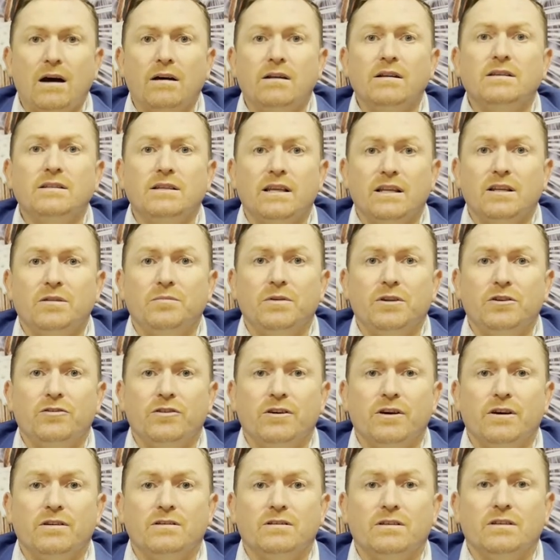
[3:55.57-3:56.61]
does
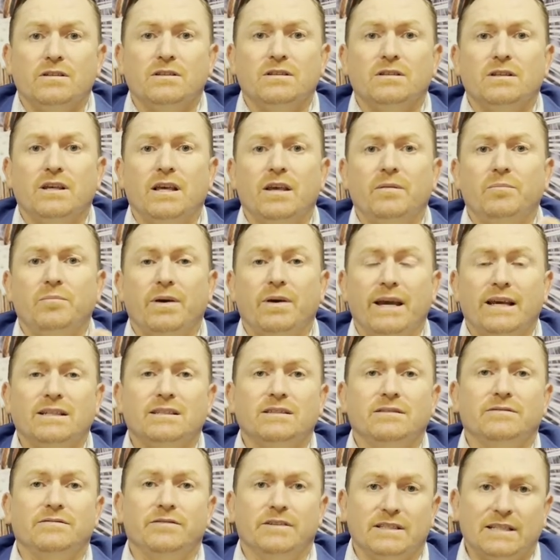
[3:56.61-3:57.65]
endometriosis impact
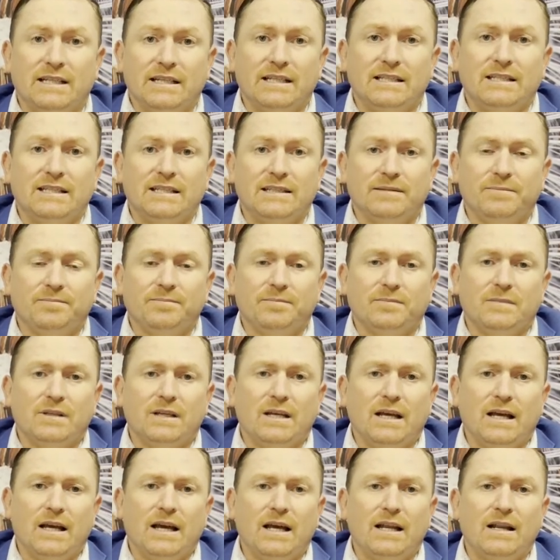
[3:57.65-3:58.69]
fertility?
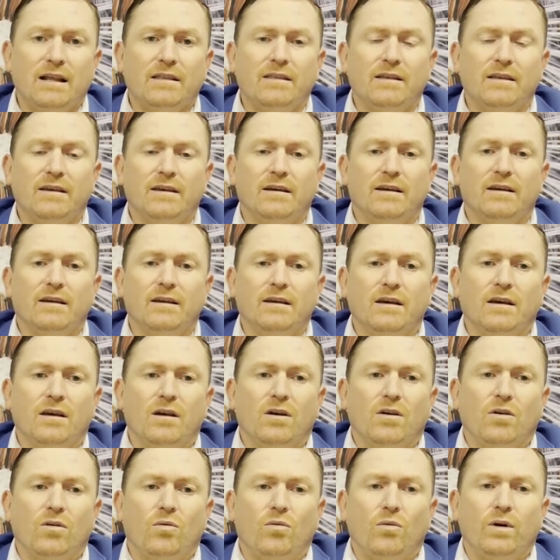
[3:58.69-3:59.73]
And I think
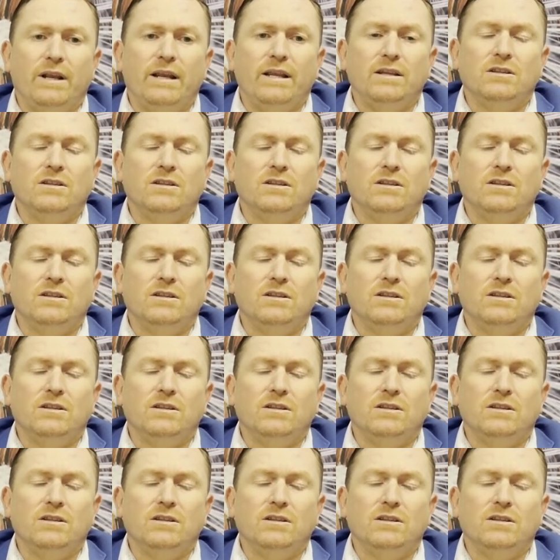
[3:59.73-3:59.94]
we need